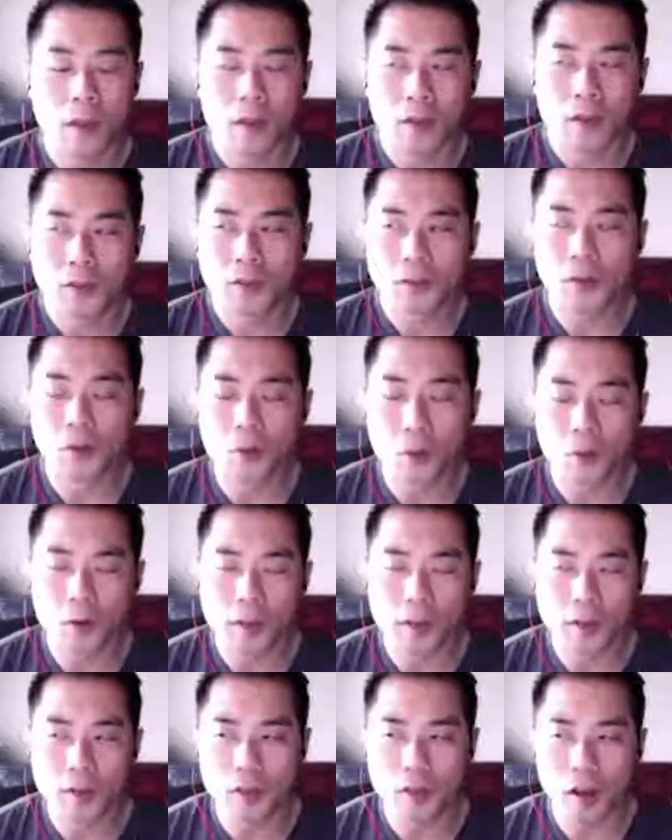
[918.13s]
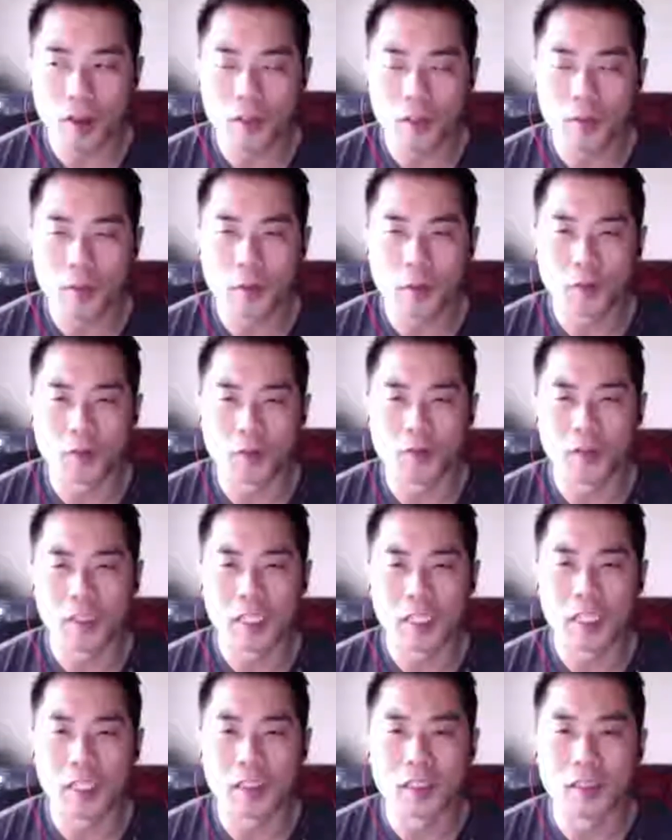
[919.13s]
So when you talk
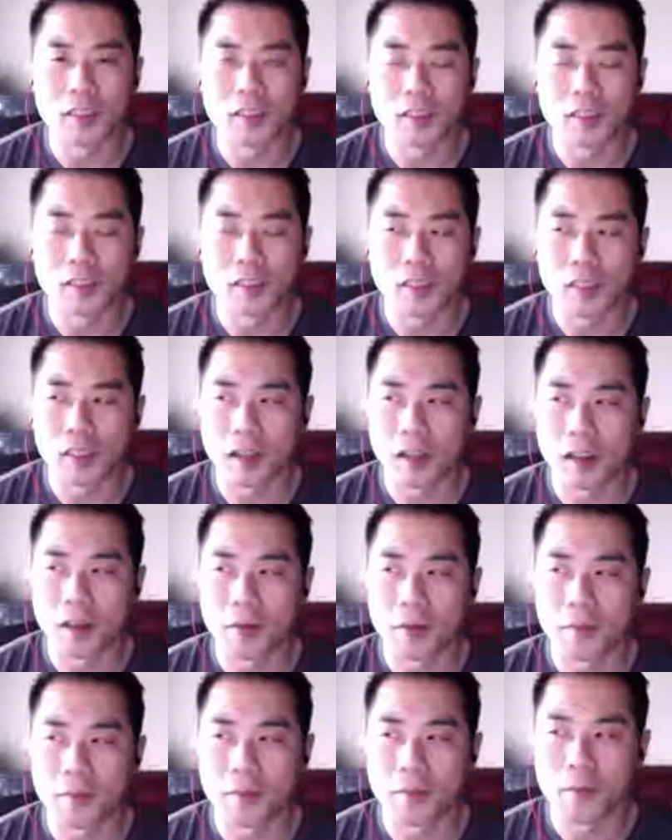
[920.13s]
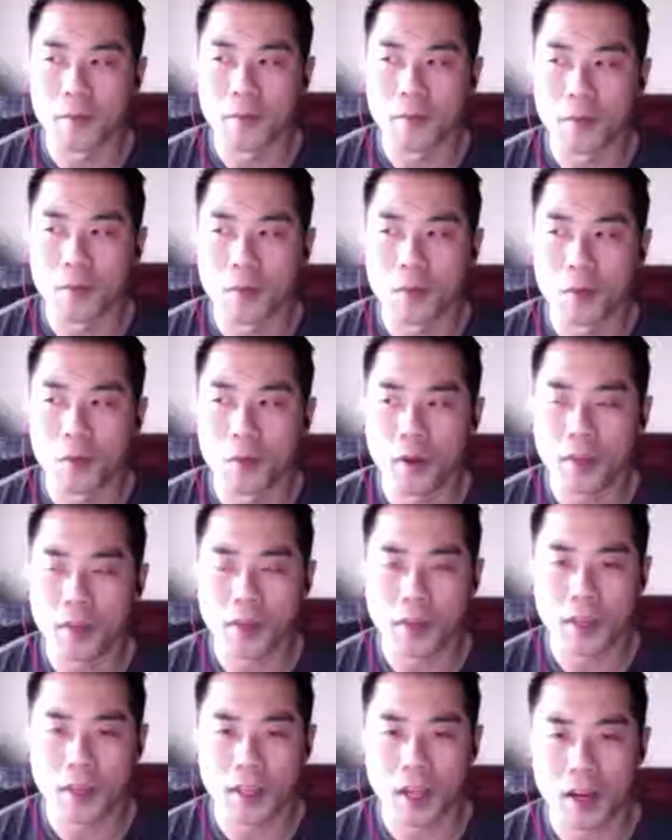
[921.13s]
about deals,
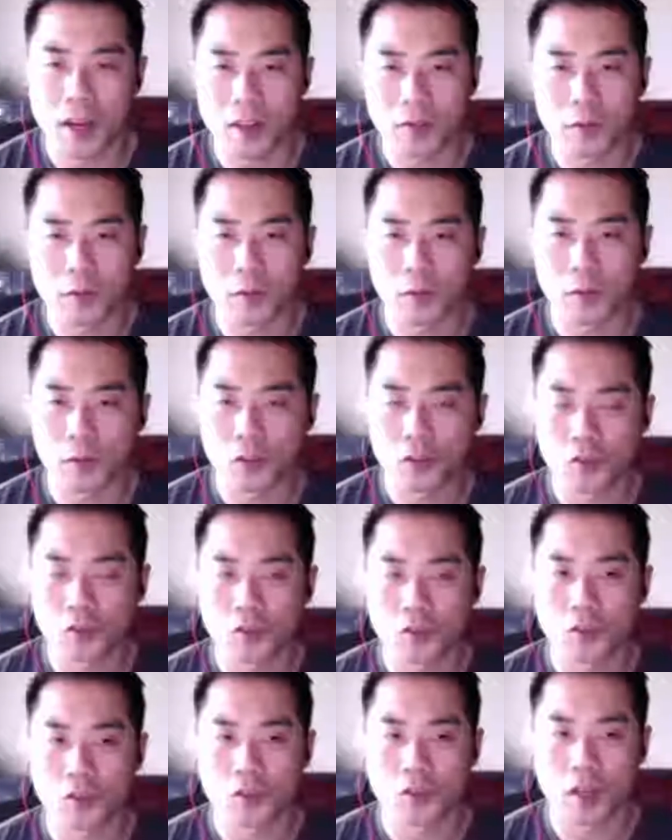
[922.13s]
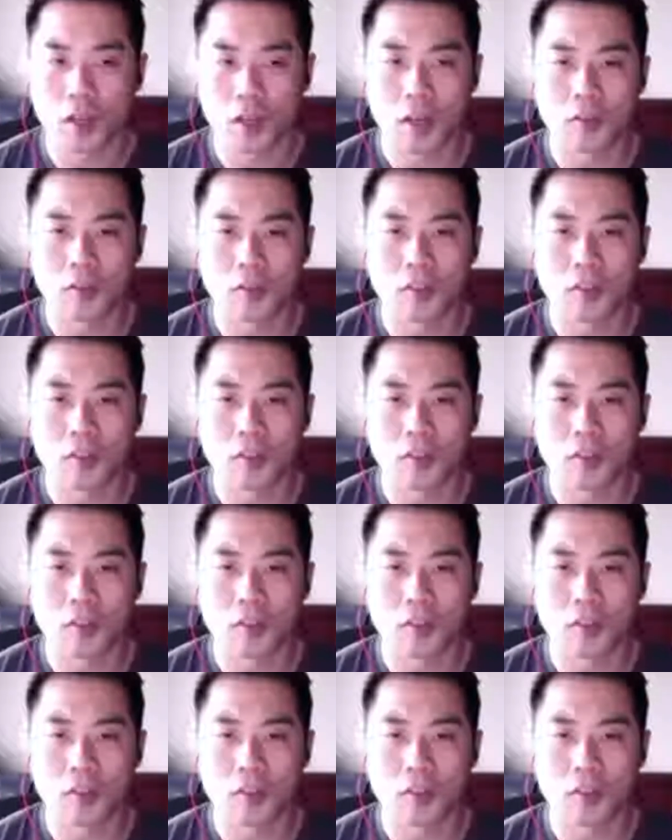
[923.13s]
one thing that kind of struck out